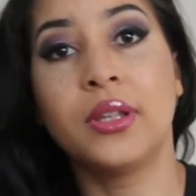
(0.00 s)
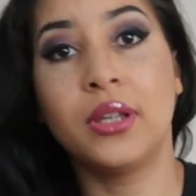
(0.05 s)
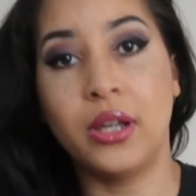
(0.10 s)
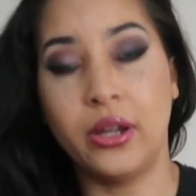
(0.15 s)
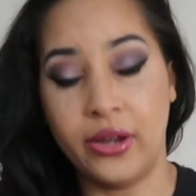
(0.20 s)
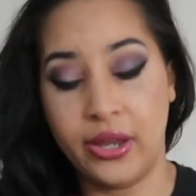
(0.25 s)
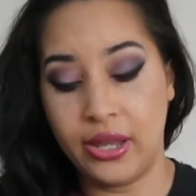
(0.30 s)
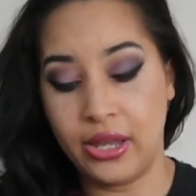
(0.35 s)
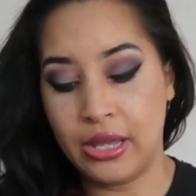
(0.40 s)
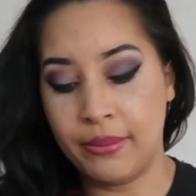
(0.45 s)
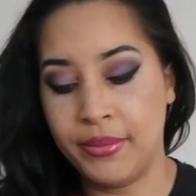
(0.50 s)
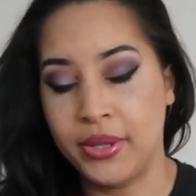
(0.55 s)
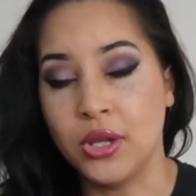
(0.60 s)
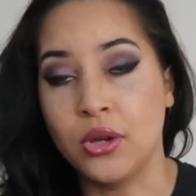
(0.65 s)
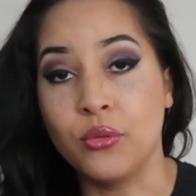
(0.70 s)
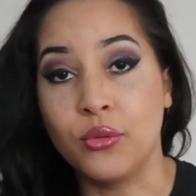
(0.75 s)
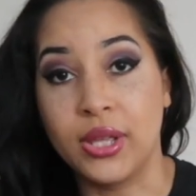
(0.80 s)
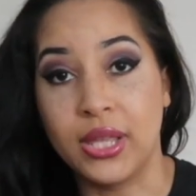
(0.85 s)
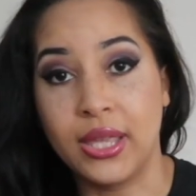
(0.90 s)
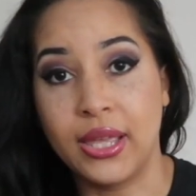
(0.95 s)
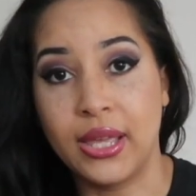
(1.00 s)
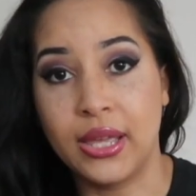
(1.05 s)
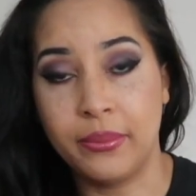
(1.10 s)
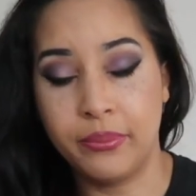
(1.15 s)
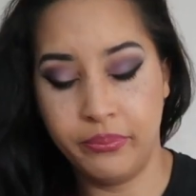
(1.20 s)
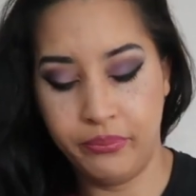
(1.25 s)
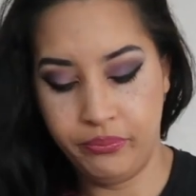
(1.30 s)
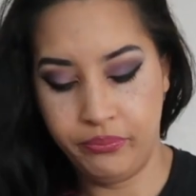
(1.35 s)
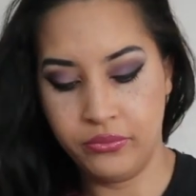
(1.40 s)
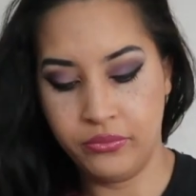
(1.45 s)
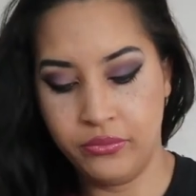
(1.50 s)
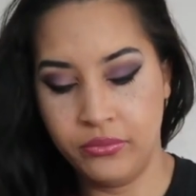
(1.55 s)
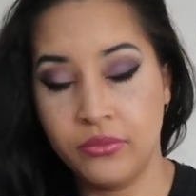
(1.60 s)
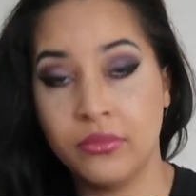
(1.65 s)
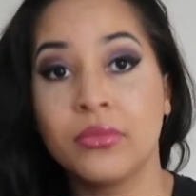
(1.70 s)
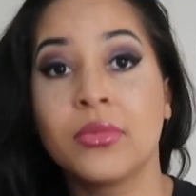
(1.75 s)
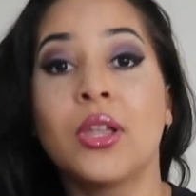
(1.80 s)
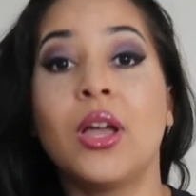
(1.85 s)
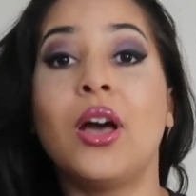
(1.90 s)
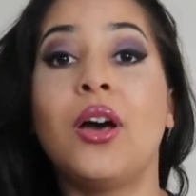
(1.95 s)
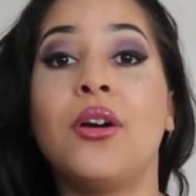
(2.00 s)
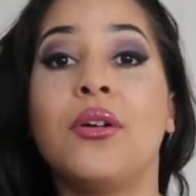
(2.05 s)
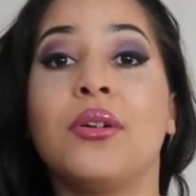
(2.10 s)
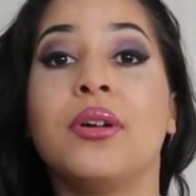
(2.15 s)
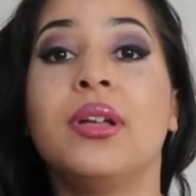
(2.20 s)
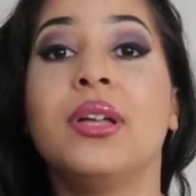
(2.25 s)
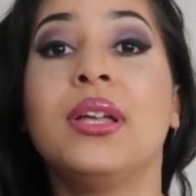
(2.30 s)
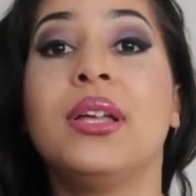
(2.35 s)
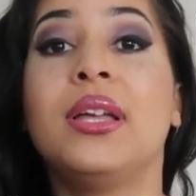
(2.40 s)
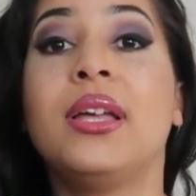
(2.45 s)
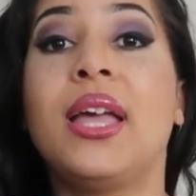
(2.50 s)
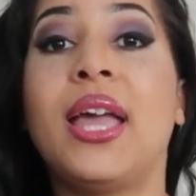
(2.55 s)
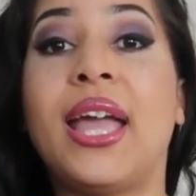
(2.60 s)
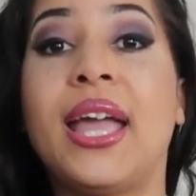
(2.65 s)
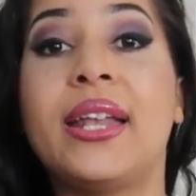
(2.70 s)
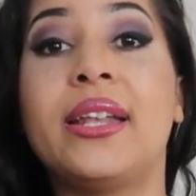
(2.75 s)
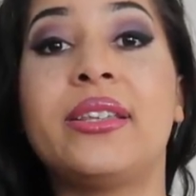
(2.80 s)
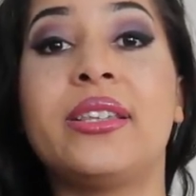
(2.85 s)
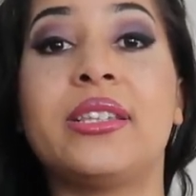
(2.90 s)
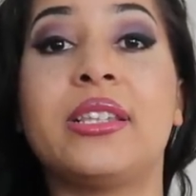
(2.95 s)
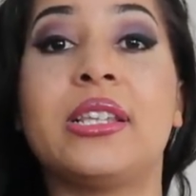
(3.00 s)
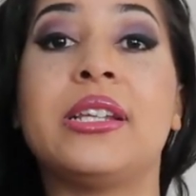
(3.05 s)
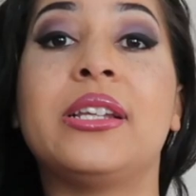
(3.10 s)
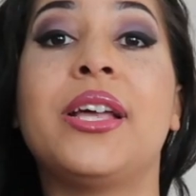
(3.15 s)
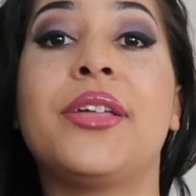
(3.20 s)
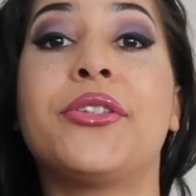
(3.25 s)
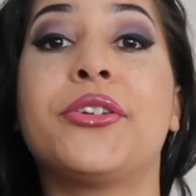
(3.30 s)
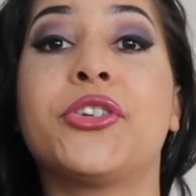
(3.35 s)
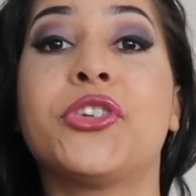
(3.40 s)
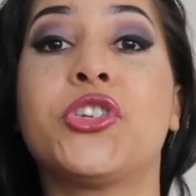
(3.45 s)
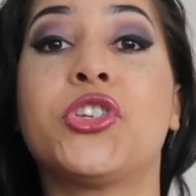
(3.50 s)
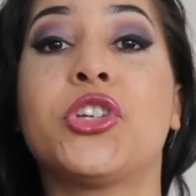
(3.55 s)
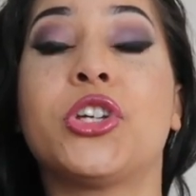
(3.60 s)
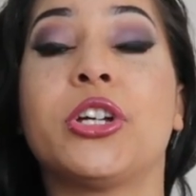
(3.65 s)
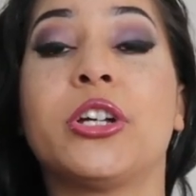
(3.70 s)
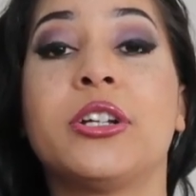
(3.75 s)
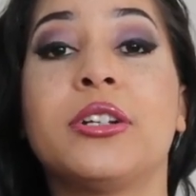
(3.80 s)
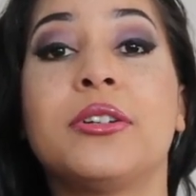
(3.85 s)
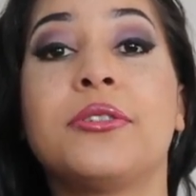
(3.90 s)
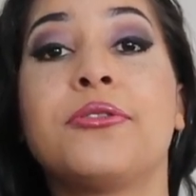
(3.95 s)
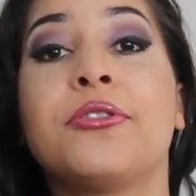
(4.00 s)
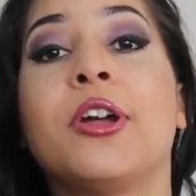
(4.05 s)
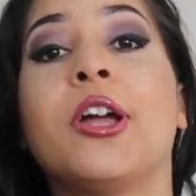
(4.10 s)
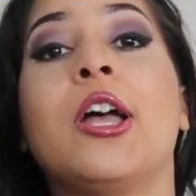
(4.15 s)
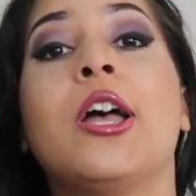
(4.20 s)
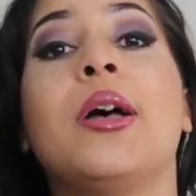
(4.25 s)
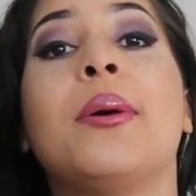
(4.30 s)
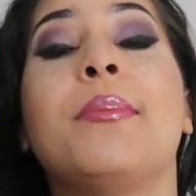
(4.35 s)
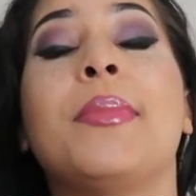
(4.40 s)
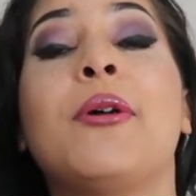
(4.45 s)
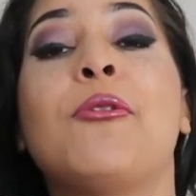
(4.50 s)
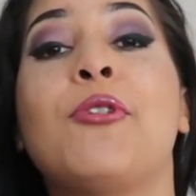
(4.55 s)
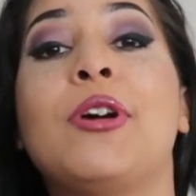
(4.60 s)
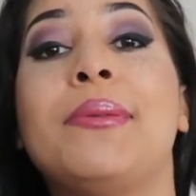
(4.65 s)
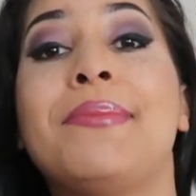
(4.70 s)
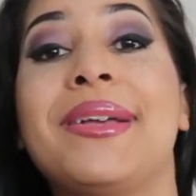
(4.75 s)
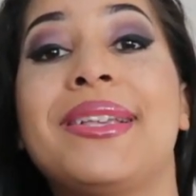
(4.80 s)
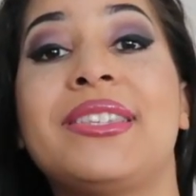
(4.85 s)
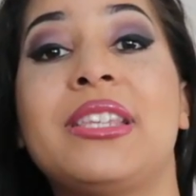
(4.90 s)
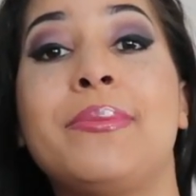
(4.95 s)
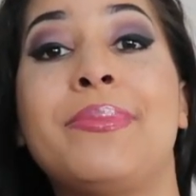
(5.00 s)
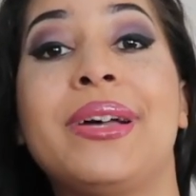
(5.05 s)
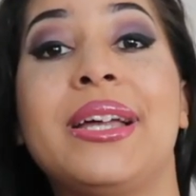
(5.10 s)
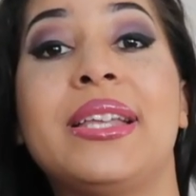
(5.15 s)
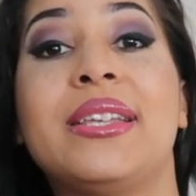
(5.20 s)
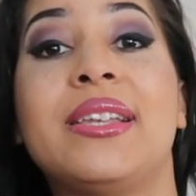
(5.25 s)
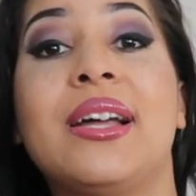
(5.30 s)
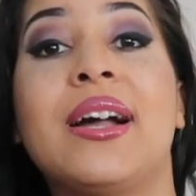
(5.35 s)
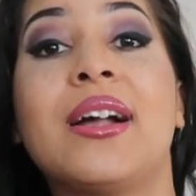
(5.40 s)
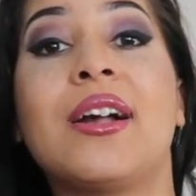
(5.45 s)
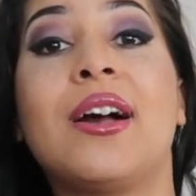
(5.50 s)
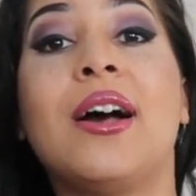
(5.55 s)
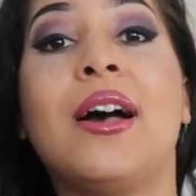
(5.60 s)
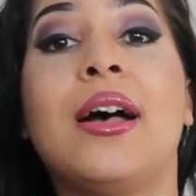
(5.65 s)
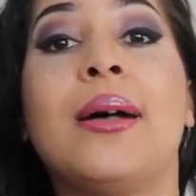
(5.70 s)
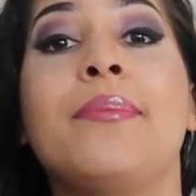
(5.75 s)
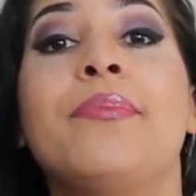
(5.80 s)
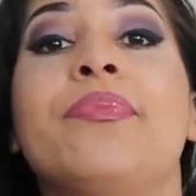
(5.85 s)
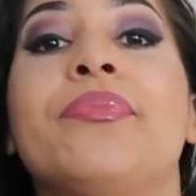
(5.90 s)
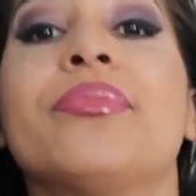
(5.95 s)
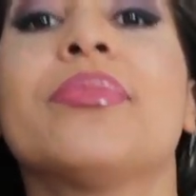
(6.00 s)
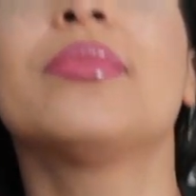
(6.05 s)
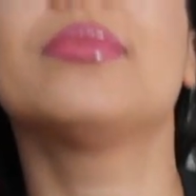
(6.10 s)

Alright, I got my own wig cap. Oh, and this is another shirt from onemessybun.com.